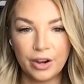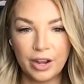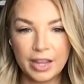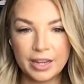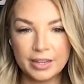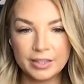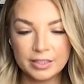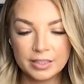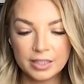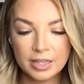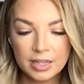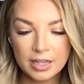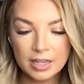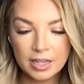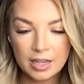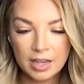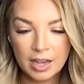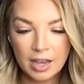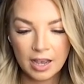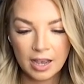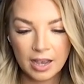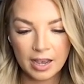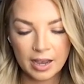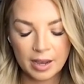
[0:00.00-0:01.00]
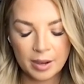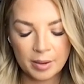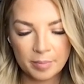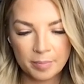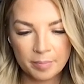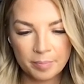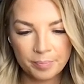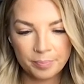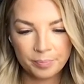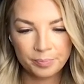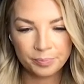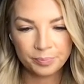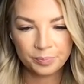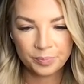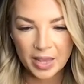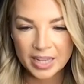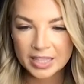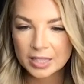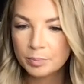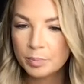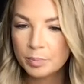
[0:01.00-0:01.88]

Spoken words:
And that's